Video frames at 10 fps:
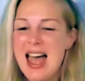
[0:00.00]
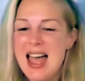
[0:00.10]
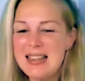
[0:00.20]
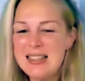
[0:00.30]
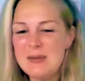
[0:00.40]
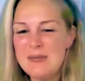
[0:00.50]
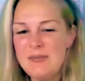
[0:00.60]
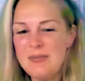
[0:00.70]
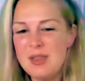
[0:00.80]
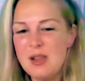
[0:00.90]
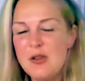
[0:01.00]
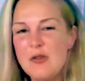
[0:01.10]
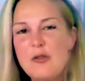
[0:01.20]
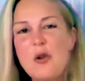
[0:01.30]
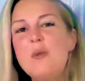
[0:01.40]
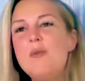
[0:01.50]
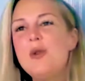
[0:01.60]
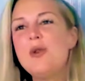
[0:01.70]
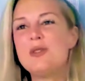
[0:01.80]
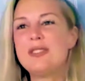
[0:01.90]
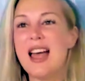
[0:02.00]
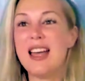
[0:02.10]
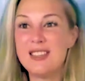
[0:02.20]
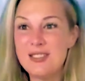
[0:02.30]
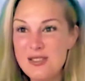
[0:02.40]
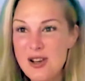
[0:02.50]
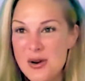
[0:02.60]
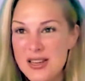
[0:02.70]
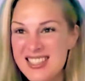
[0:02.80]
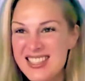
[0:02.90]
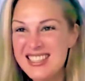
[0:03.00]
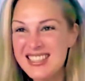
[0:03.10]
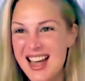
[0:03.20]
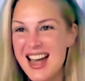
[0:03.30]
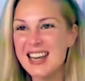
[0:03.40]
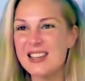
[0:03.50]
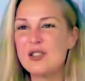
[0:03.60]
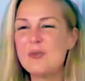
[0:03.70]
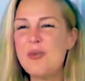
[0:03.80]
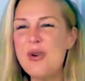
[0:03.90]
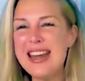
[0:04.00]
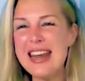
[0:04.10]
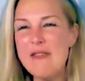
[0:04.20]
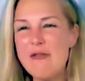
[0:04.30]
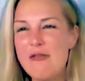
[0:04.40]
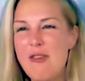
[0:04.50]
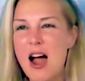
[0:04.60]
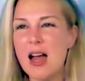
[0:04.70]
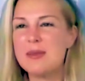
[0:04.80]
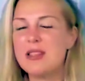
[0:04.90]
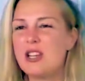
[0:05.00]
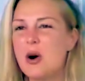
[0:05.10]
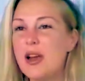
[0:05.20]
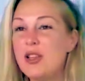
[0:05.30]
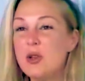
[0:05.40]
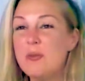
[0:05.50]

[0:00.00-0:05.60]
And full moons, as you know, is designed to bring in vibes. It's going to